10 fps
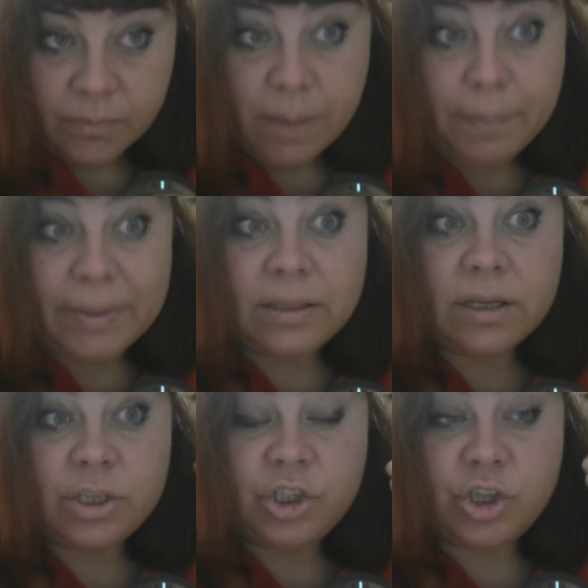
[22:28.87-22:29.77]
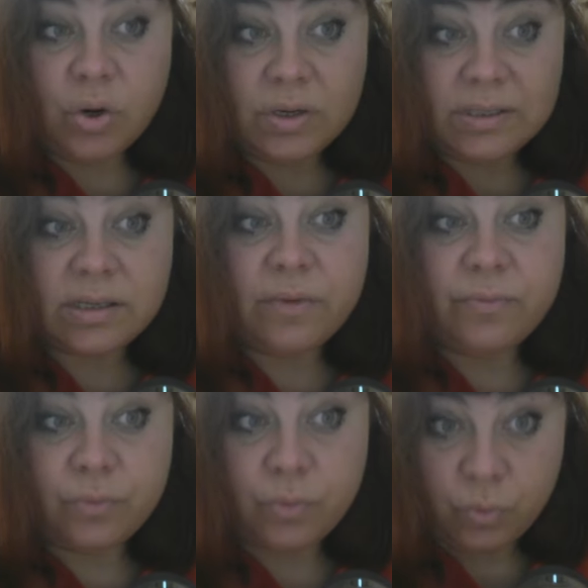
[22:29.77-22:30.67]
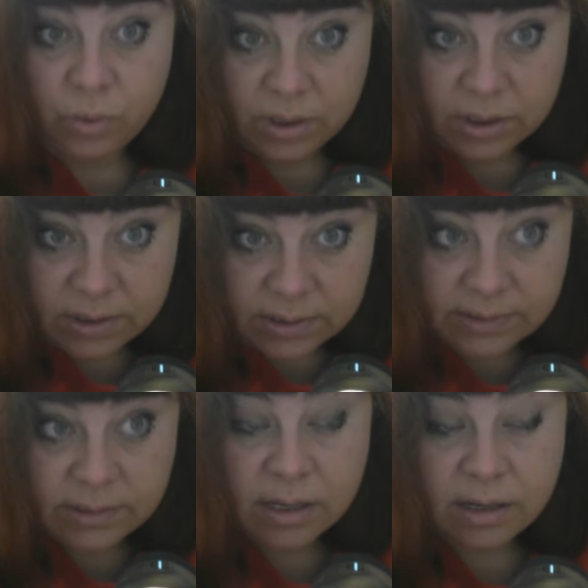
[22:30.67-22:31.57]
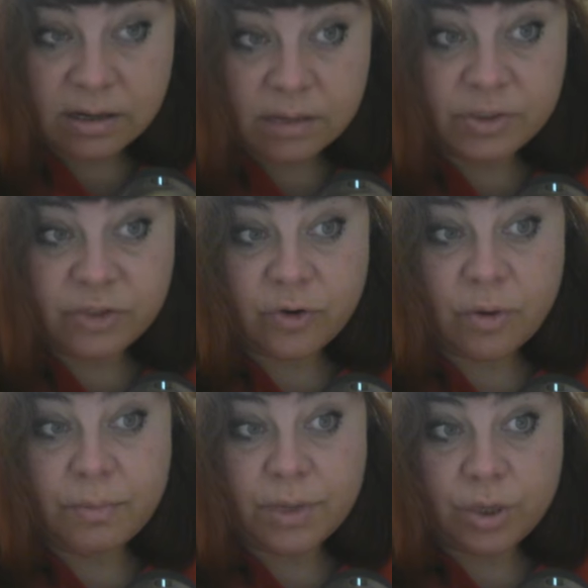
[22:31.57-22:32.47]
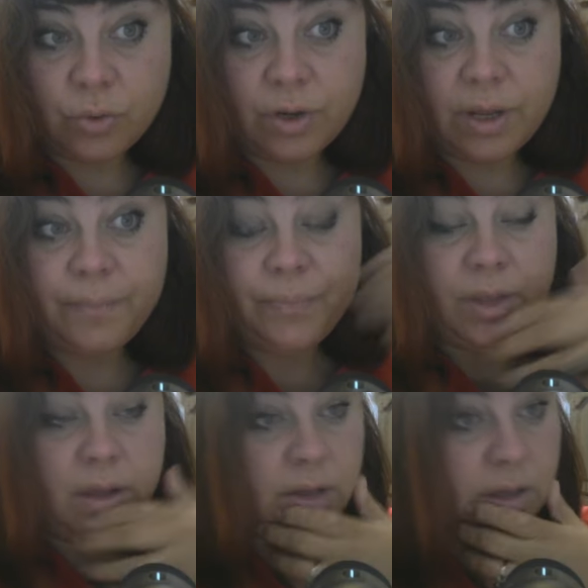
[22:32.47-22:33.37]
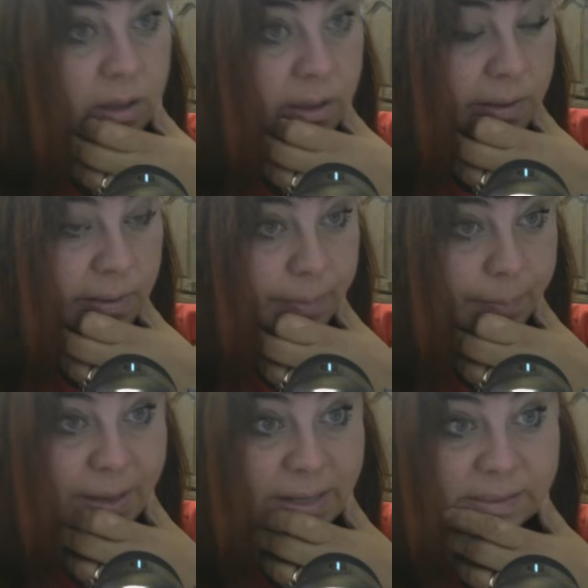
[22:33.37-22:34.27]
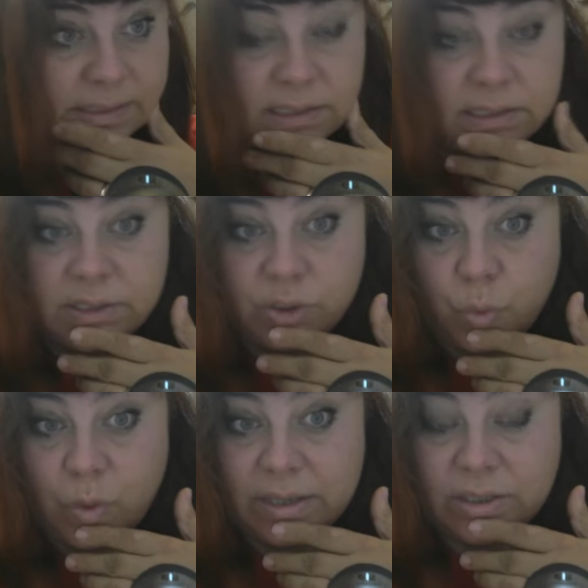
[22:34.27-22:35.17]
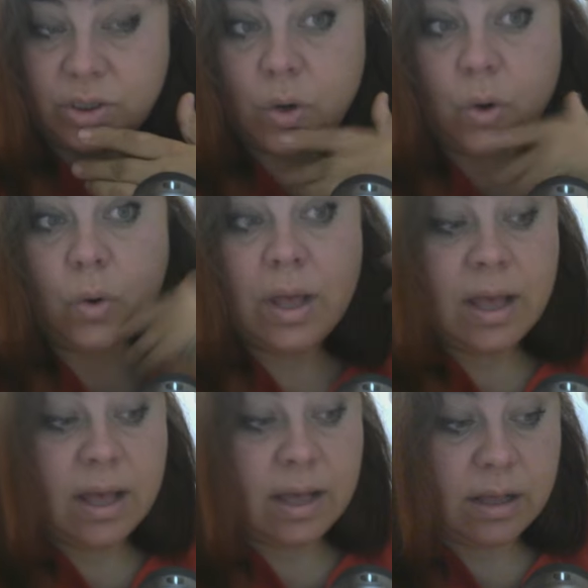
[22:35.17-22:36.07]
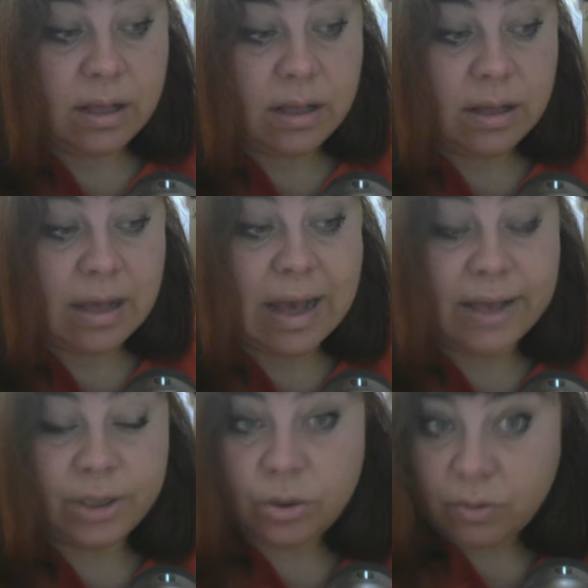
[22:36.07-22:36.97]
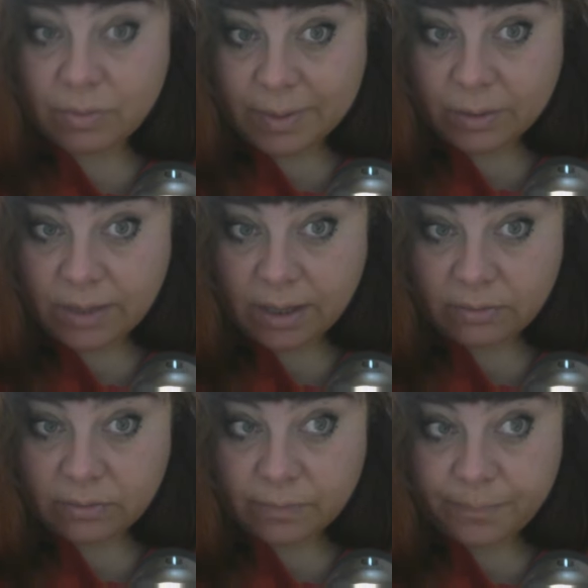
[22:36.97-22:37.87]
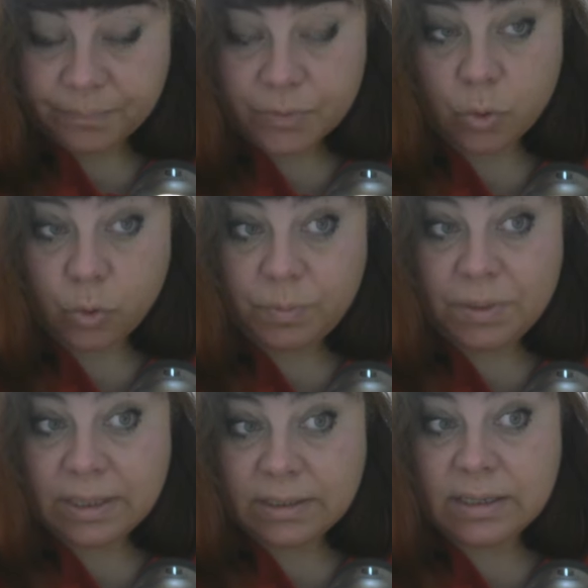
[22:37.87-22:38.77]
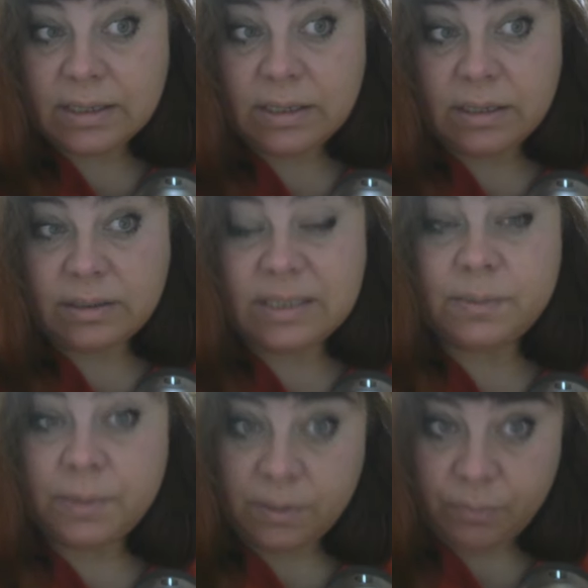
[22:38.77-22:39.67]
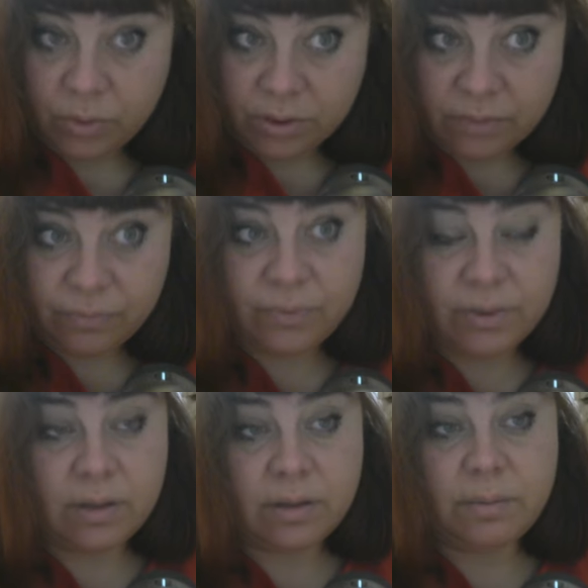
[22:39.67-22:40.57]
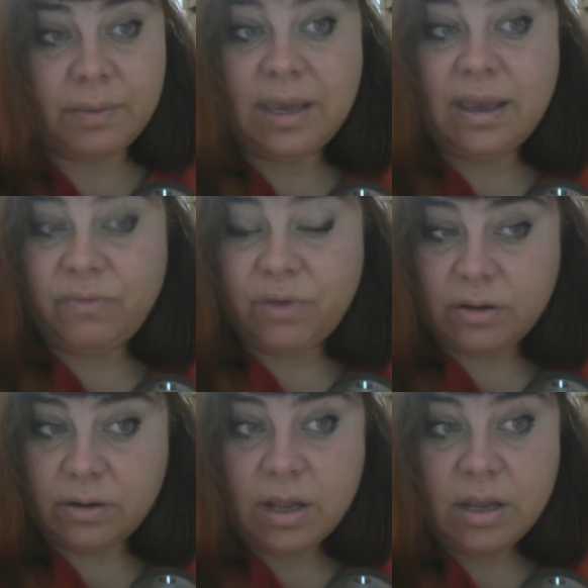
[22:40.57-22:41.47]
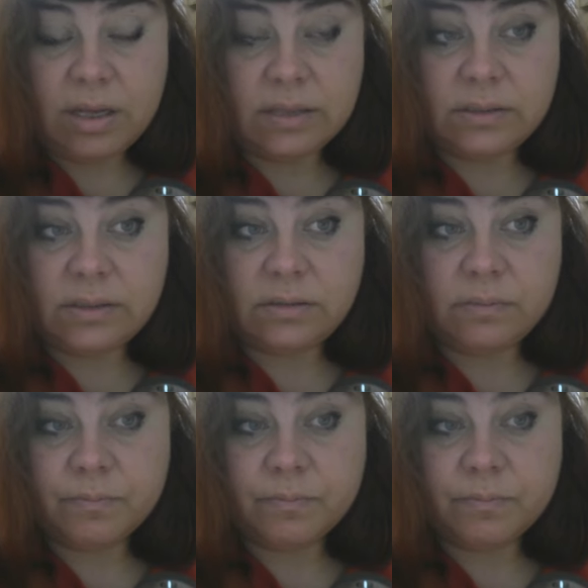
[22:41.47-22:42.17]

but the choice of words comes from Mercury, Mars square. So I don't know about that. Could be that this manipulative behavior is